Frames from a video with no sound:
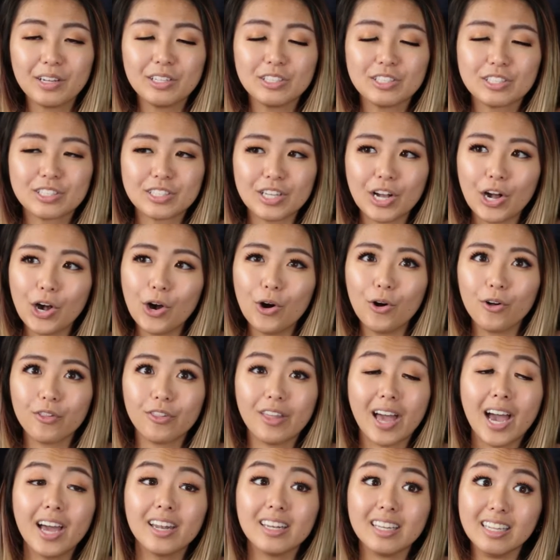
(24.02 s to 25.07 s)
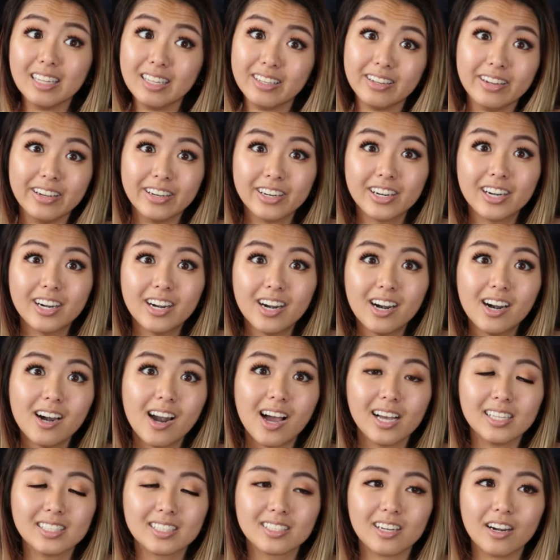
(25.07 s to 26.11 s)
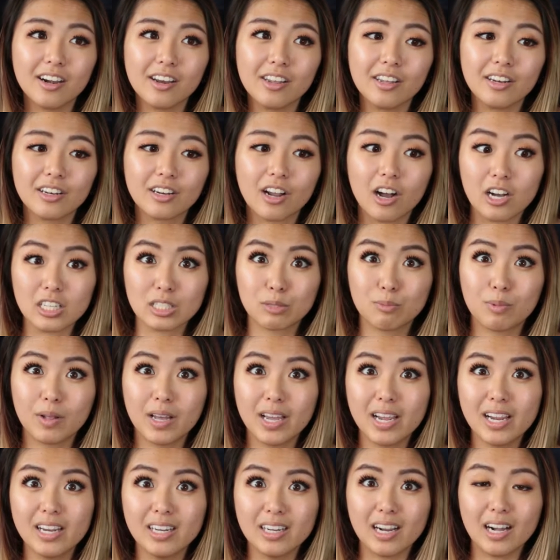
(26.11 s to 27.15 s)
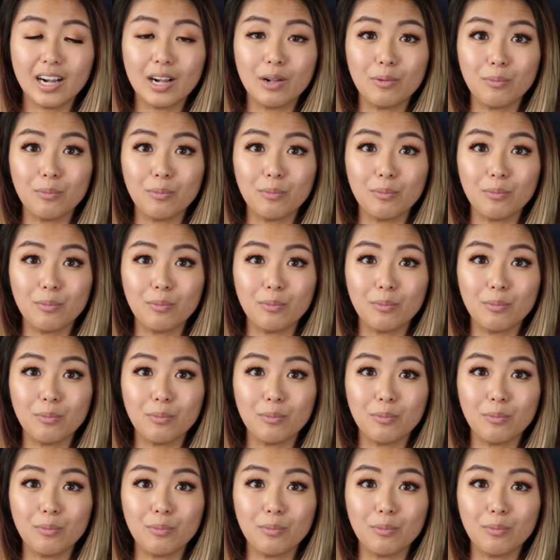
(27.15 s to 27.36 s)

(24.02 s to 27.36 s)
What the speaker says: So that year I started cosplaying